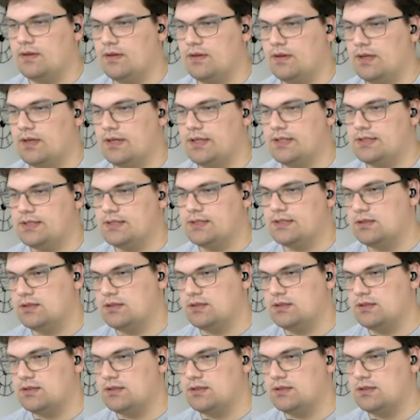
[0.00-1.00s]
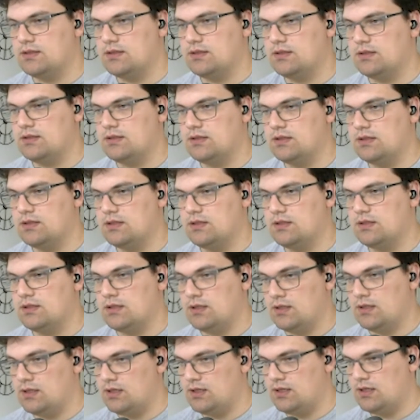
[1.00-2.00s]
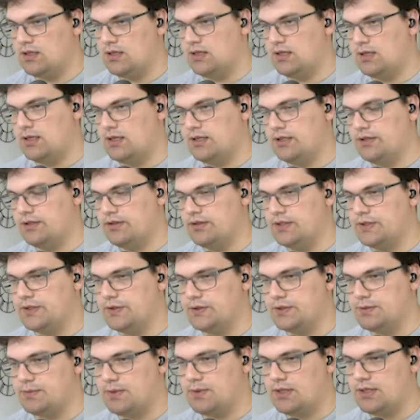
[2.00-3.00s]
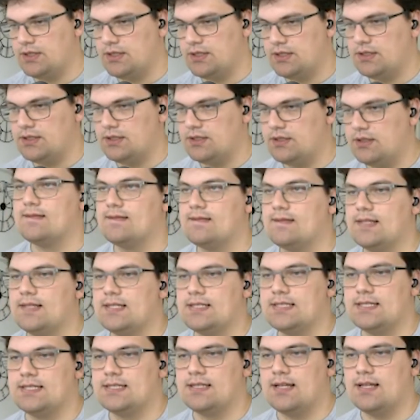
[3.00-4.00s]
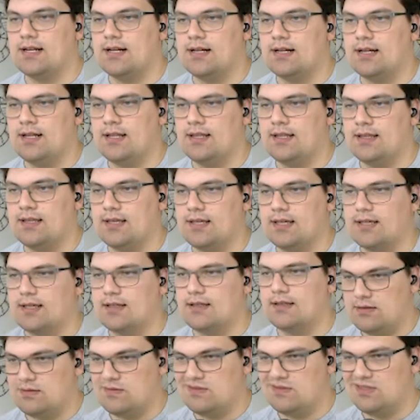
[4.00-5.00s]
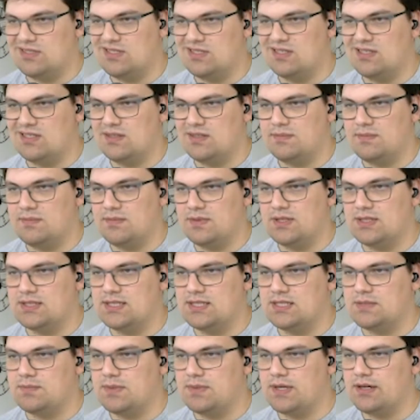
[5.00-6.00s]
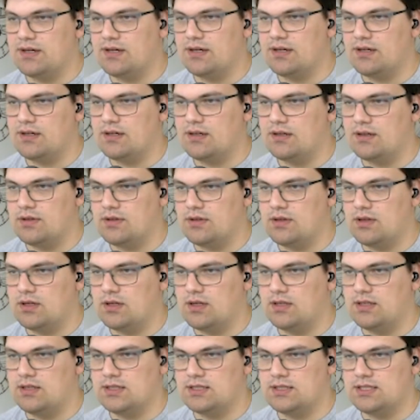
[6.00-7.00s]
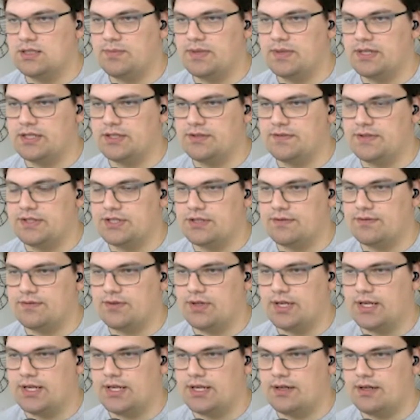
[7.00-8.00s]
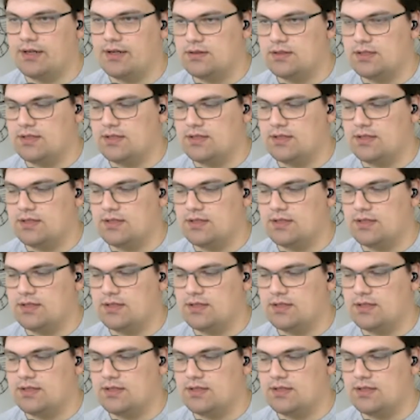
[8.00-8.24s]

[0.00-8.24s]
Yes. And I do need to respond. This is not anything. Um, is this bigger? Is there bigger fish to fry here?